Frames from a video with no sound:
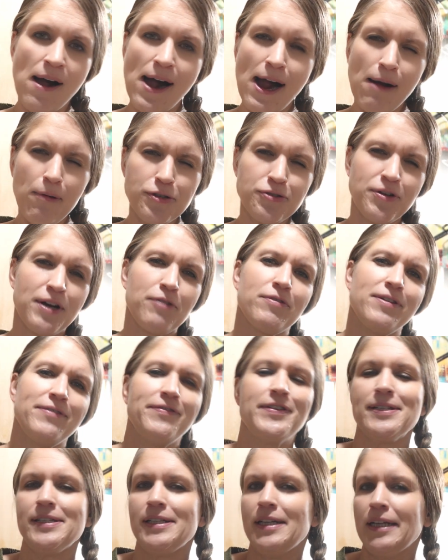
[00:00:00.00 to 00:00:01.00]
I would try
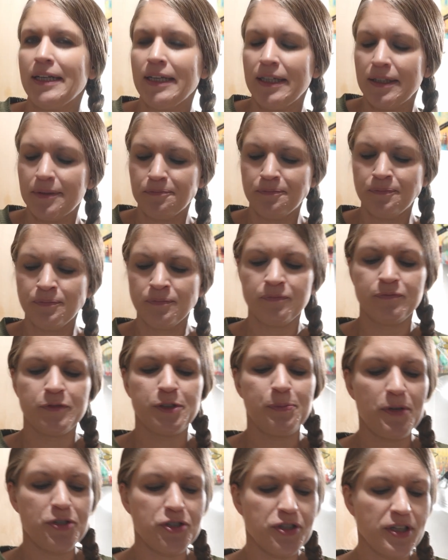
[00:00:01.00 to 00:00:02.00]
revisiting it,
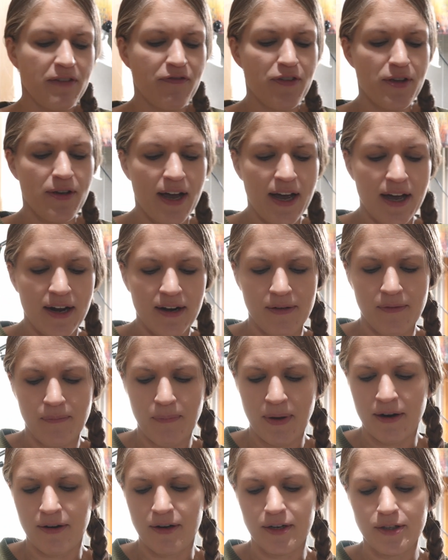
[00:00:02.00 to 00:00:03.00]
especially if you had a
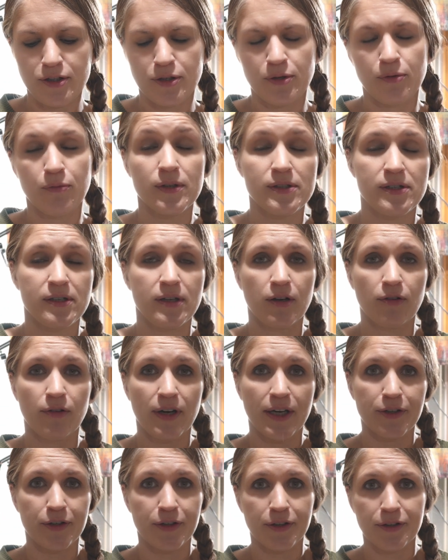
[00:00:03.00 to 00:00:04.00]
parent who wasn't a
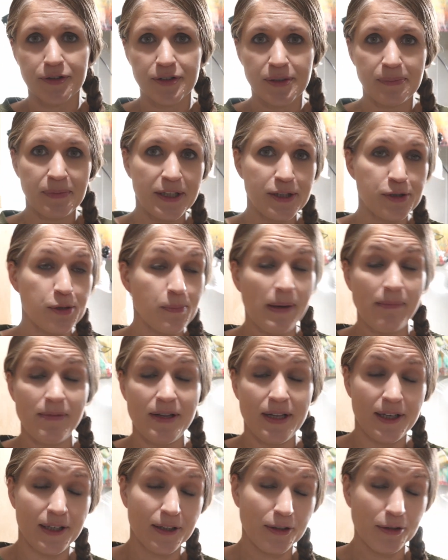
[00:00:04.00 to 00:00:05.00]
great cook or something, so maybe
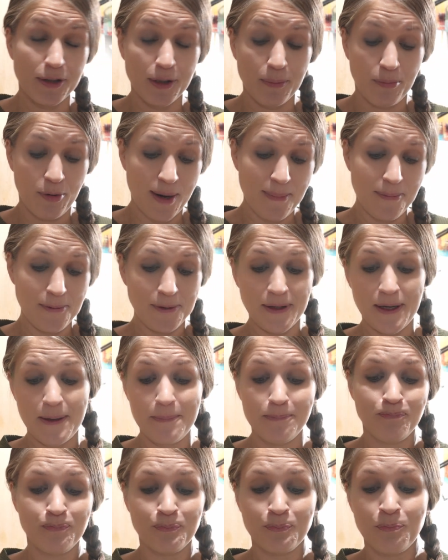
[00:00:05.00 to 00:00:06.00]
they didn't cook it
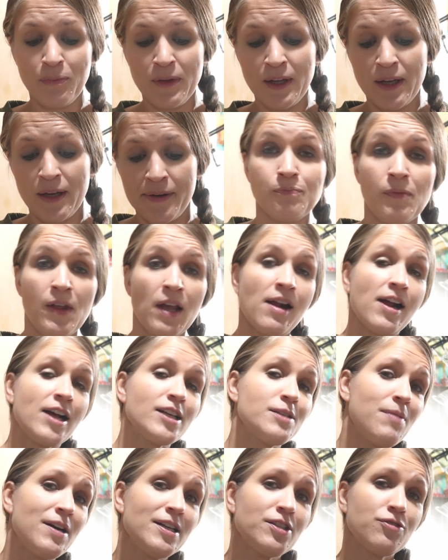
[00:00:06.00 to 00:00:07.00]
properly.
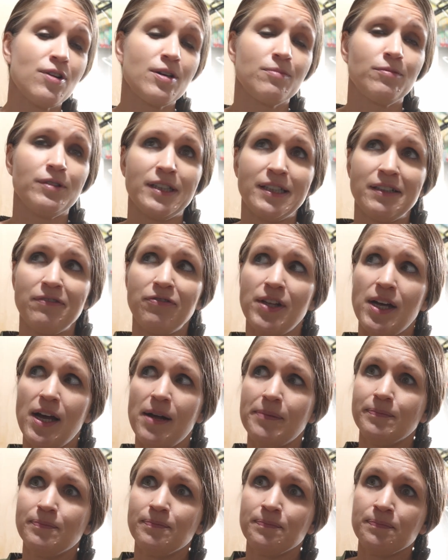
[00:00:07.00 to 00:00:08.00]
It's my strong belief
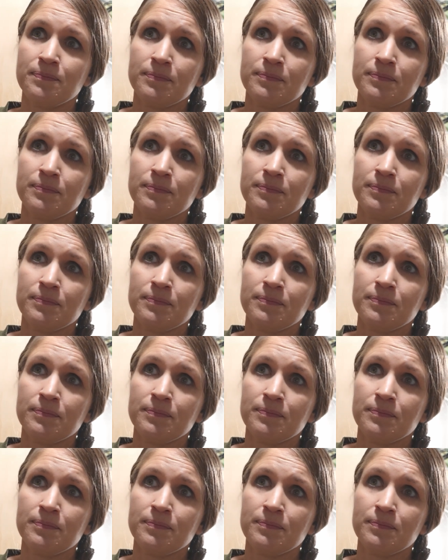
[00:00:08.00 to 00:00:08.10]
that